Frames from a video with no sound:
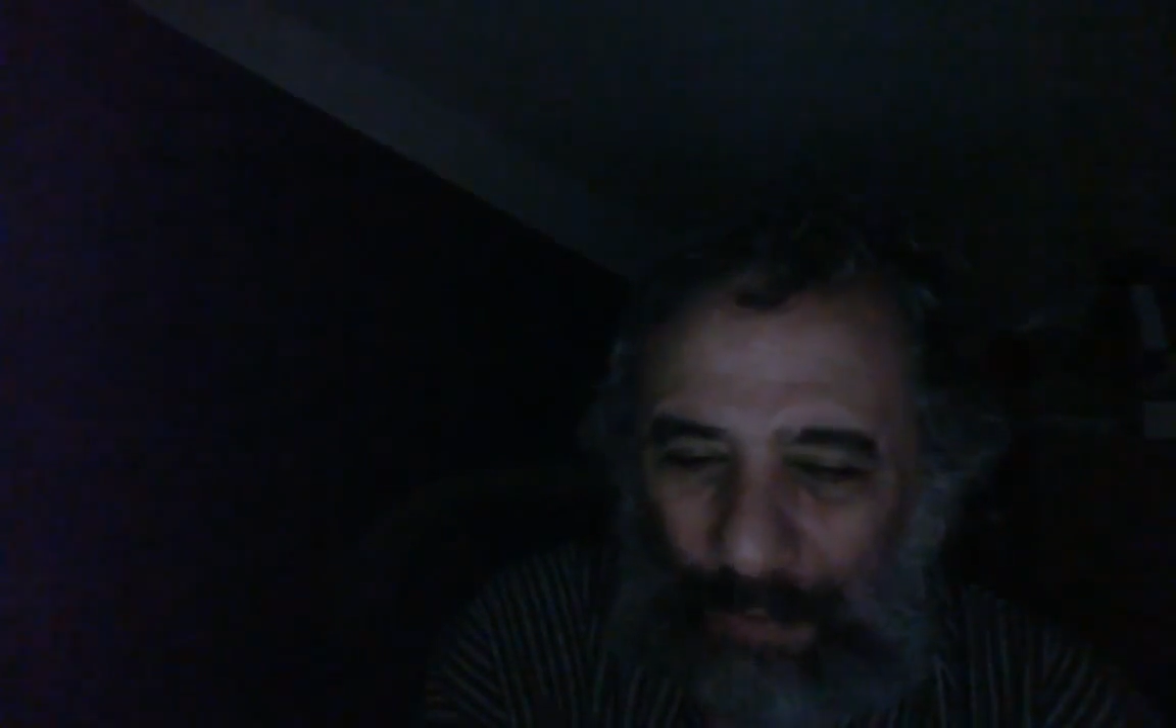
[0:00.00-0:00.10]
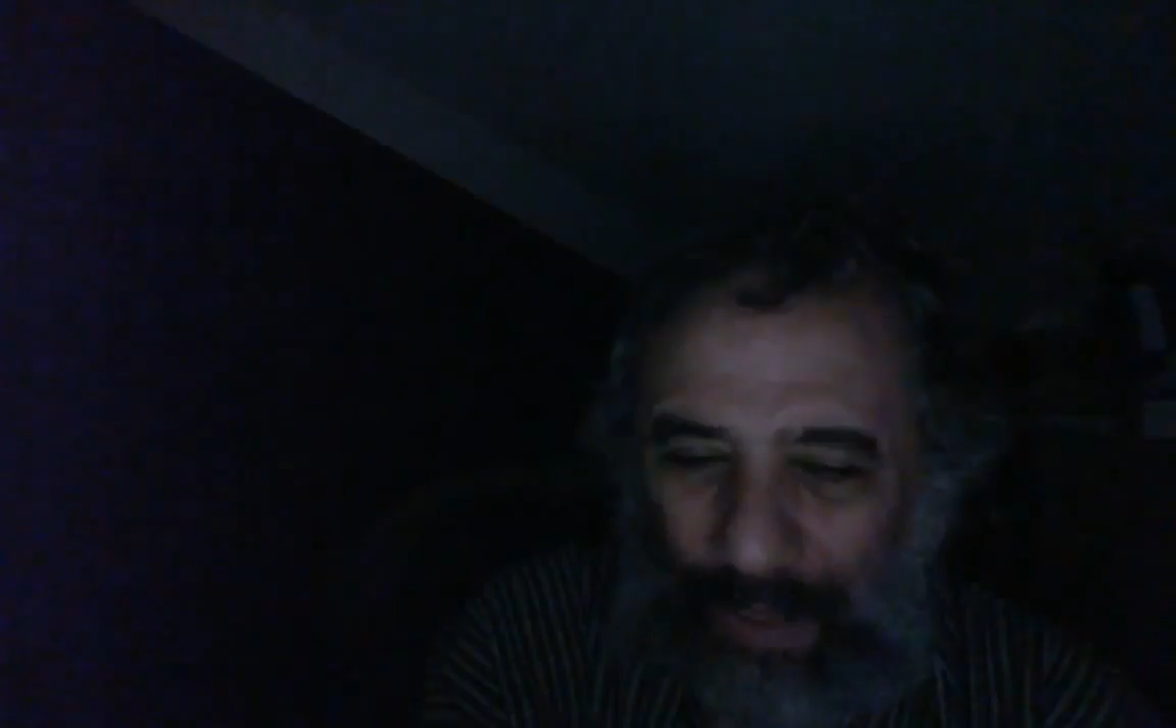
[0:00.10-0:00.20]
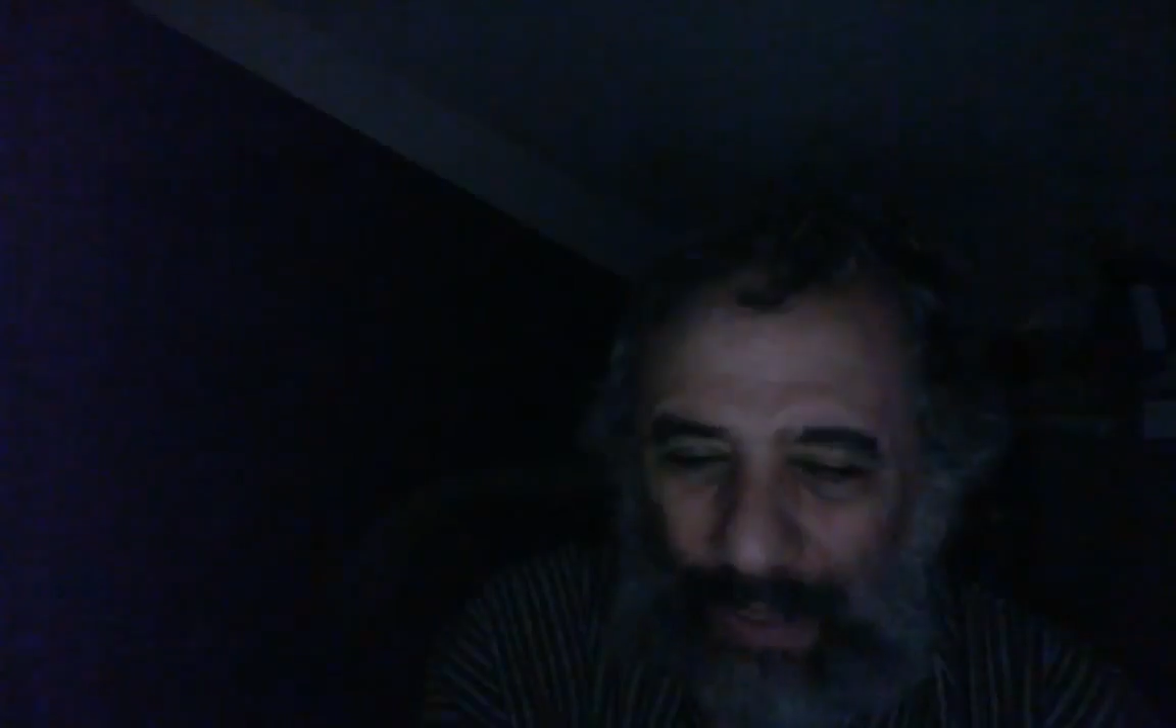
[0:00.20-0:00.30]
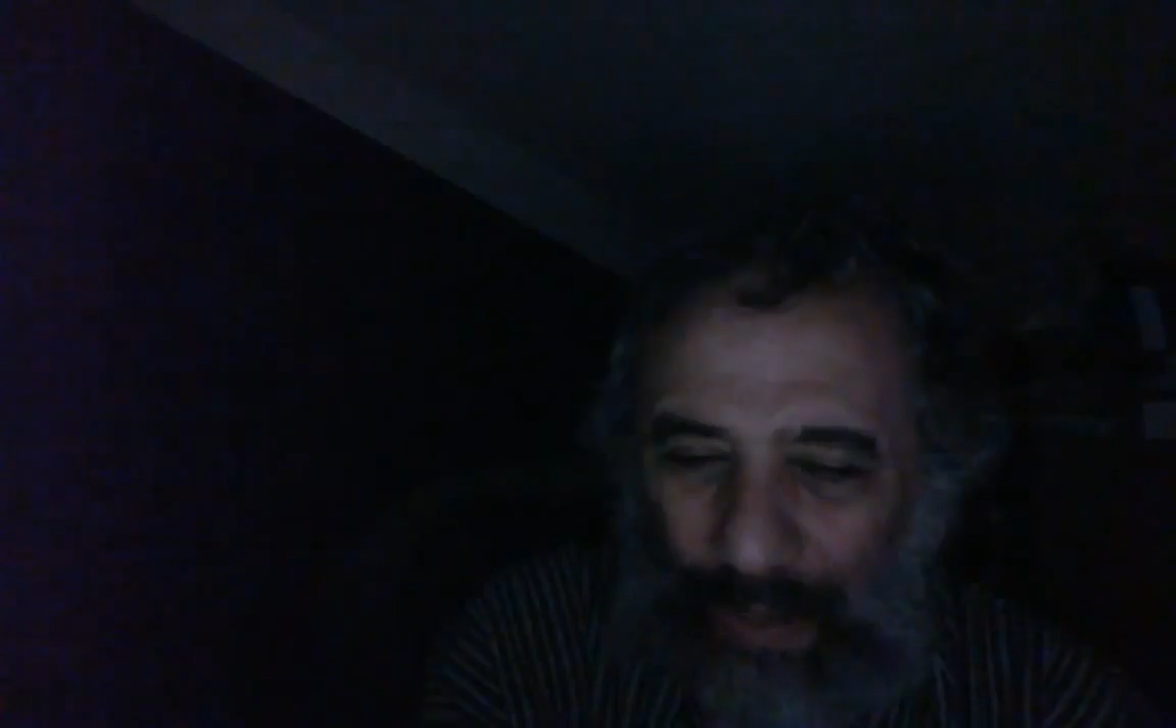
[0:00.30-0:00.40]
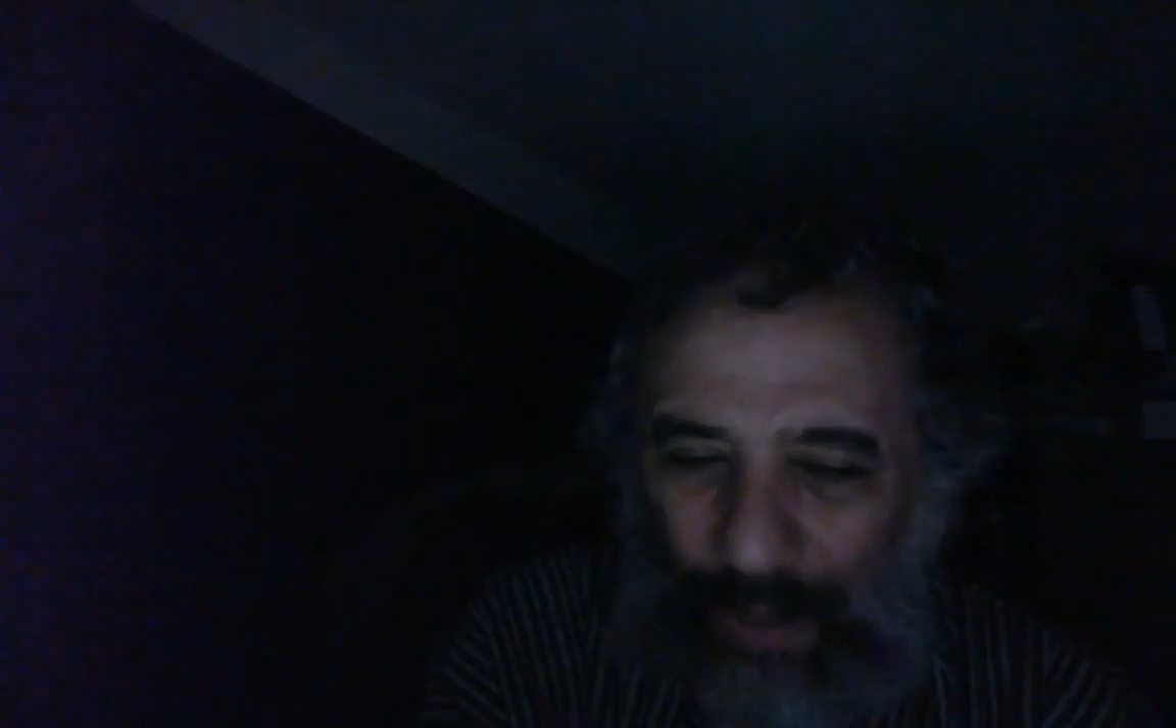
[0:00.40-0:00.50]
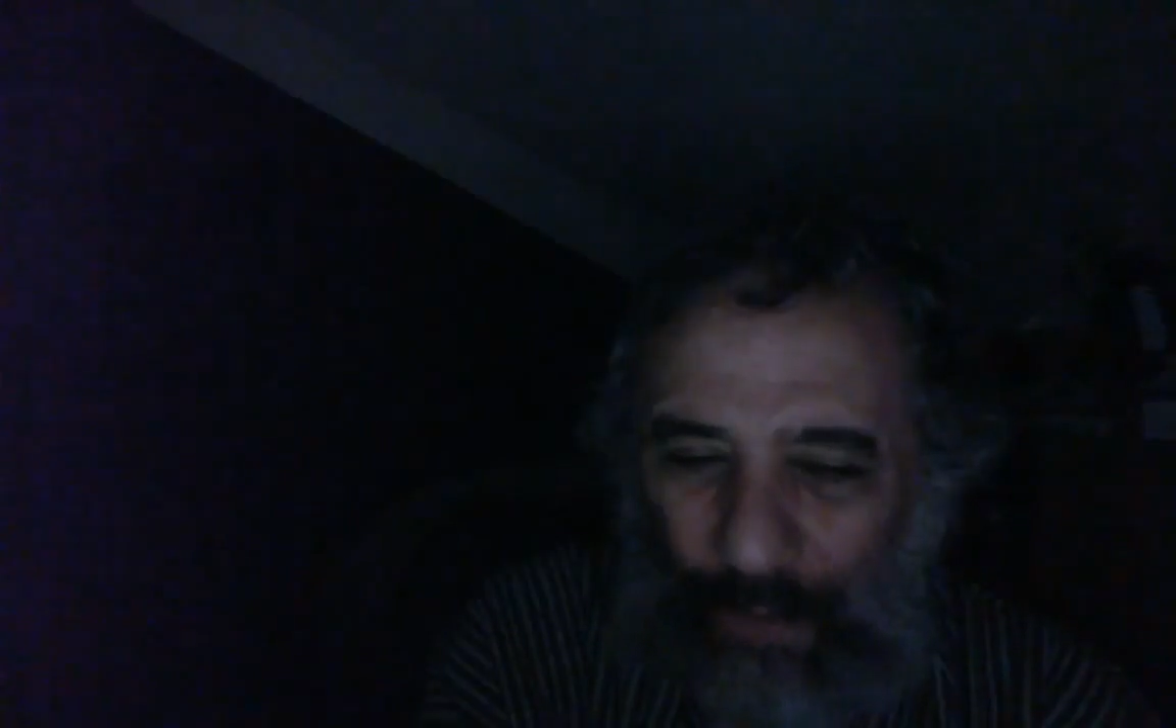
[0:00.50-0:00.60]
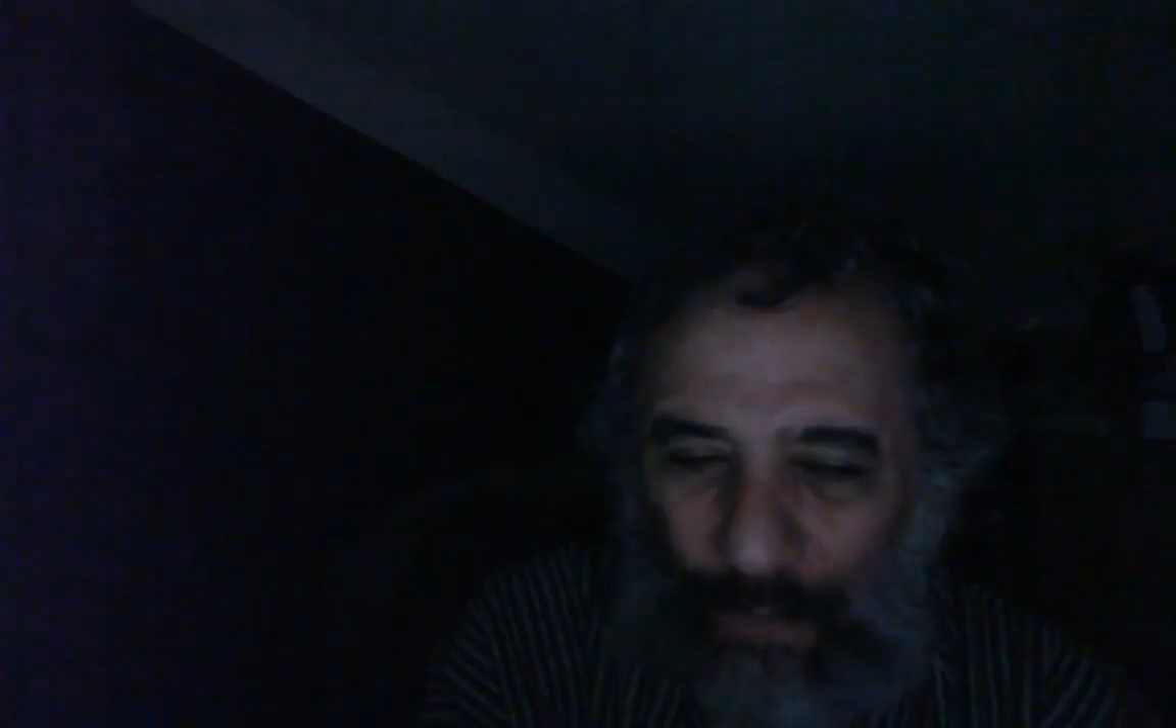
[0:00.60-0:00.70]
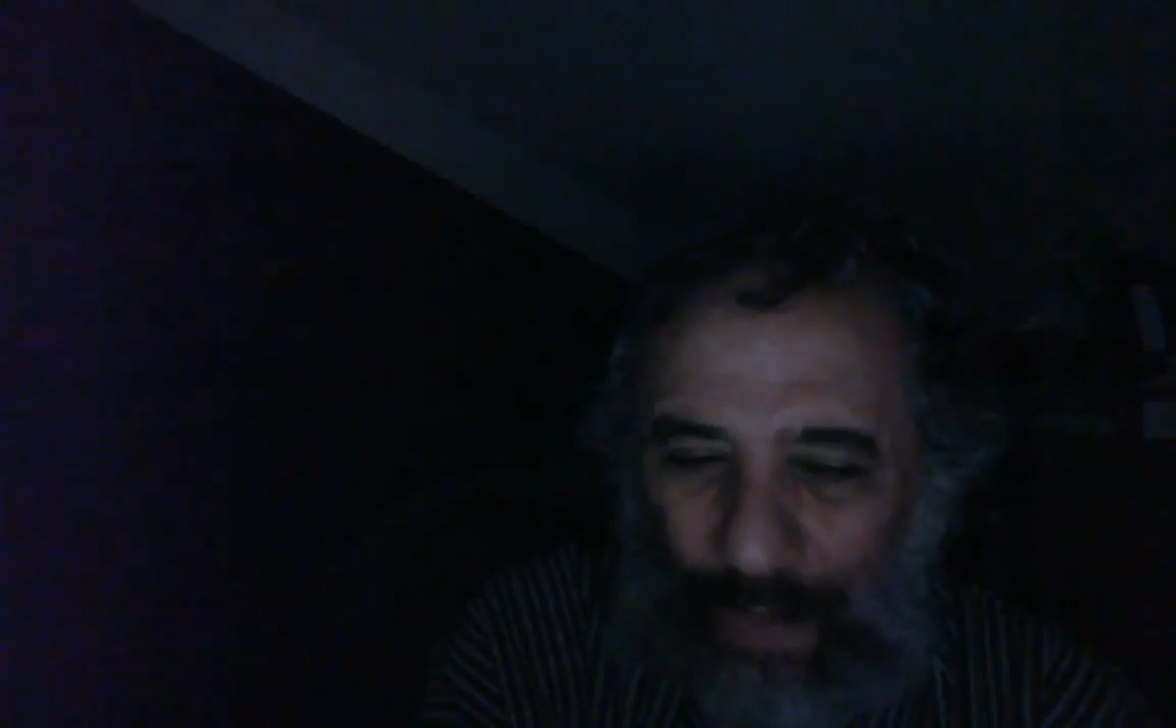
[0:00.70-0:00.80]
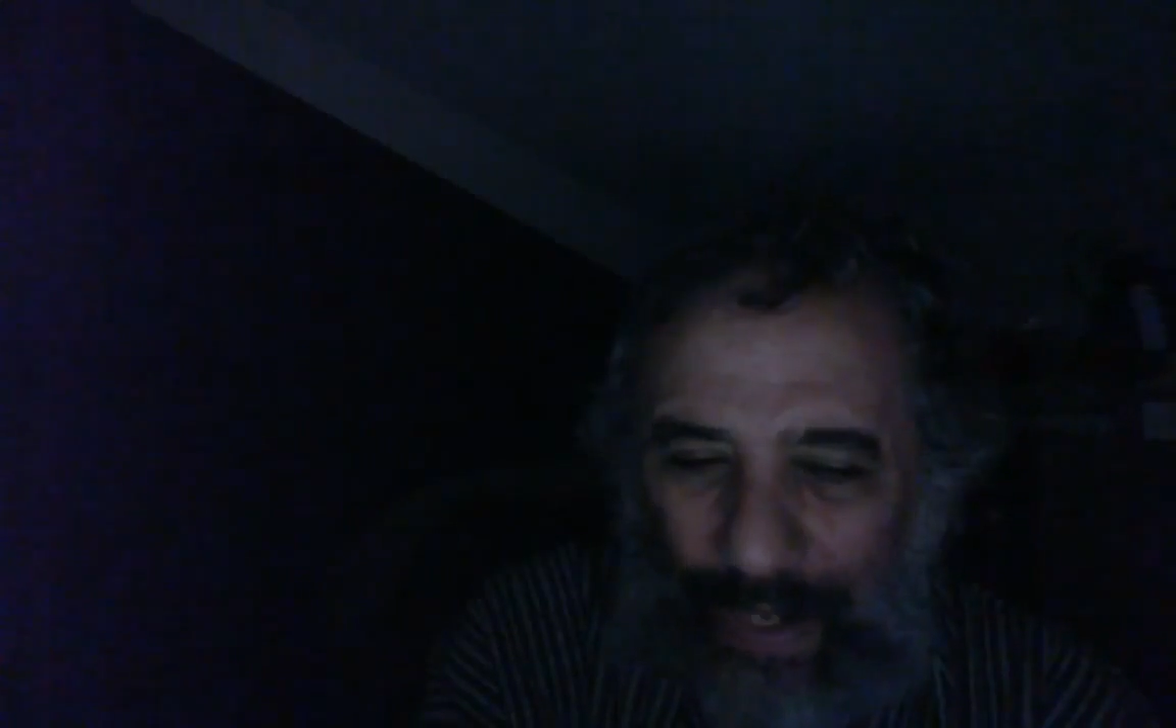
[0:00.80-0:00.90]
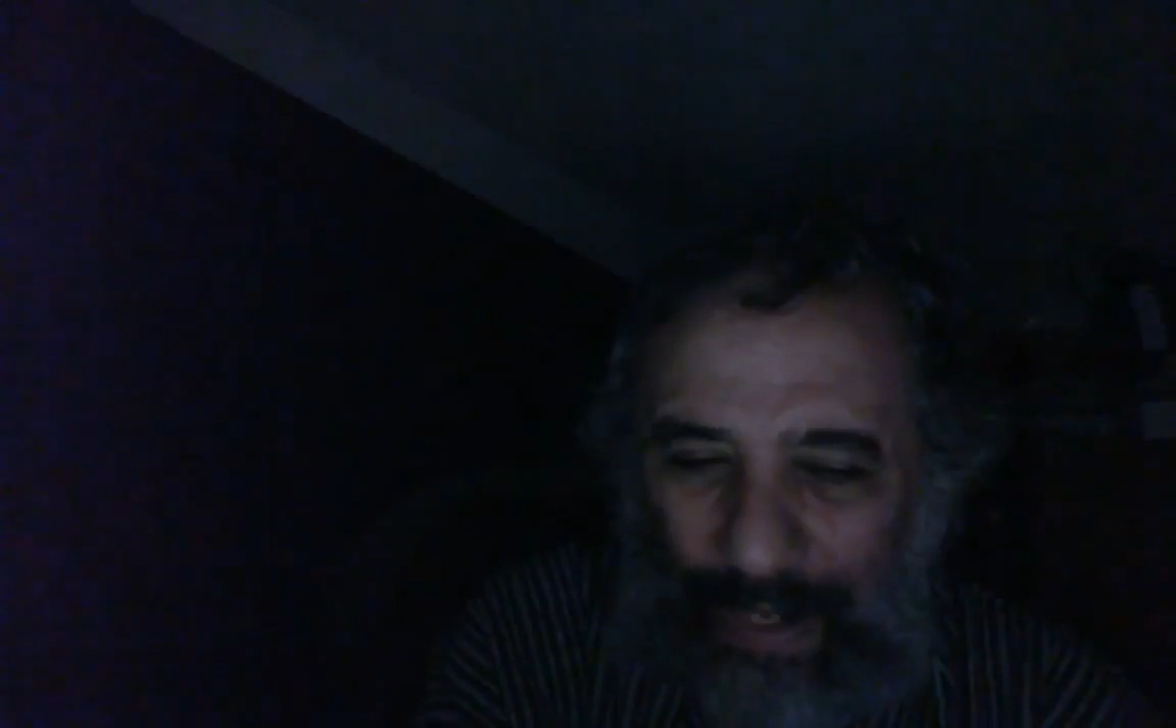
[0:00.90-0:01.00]
going
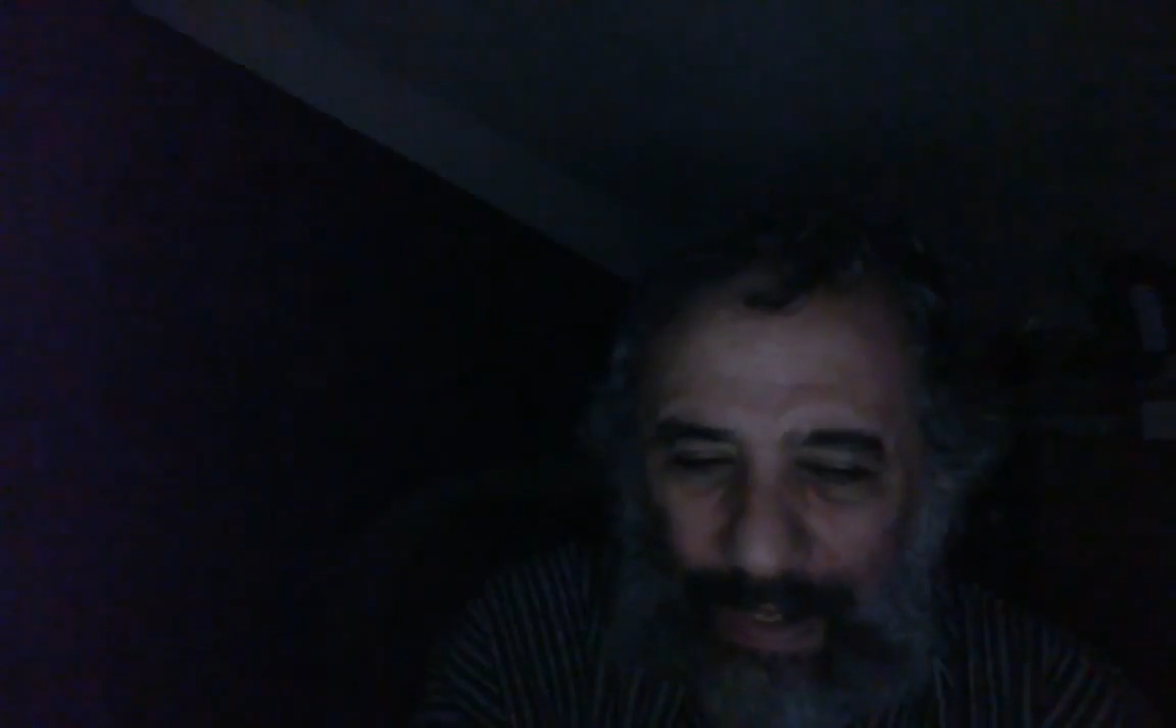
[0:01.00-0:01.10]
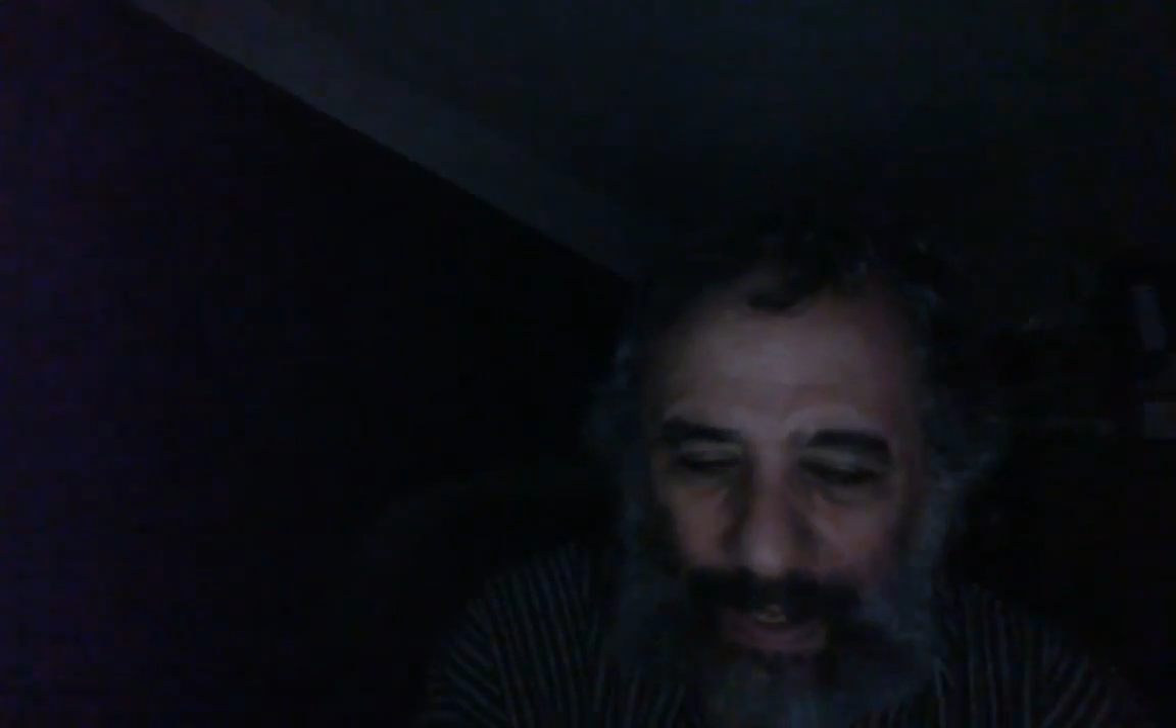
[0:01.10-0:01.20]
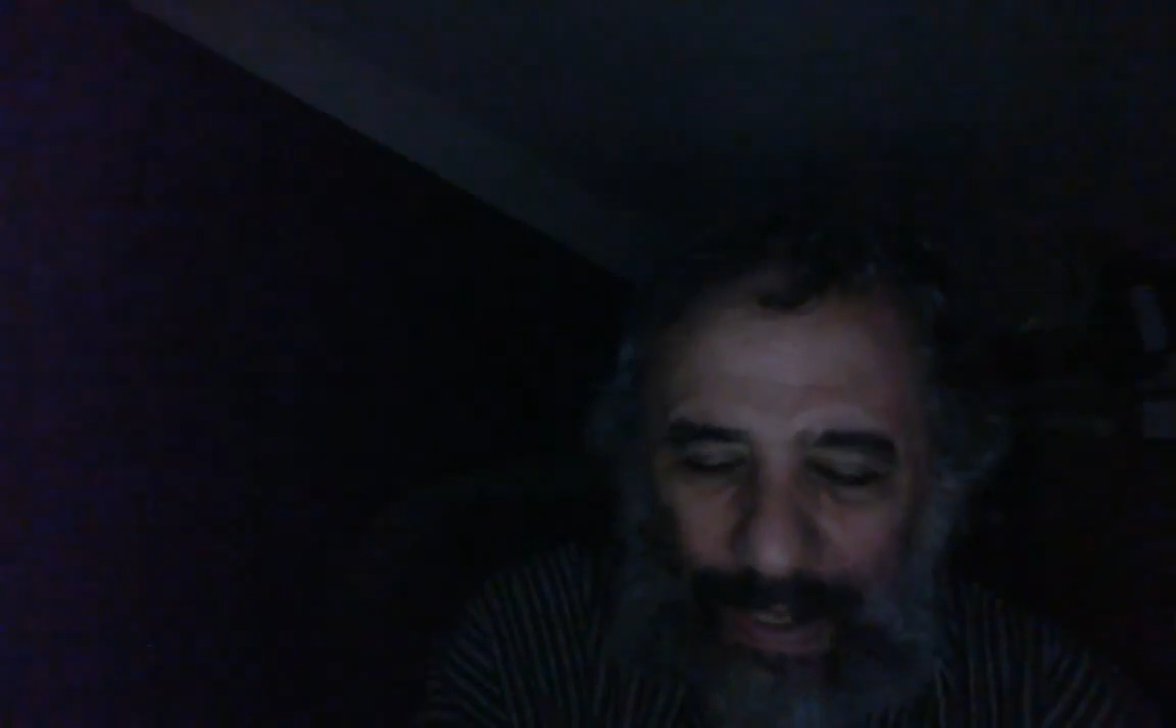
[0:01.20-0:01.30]
on there.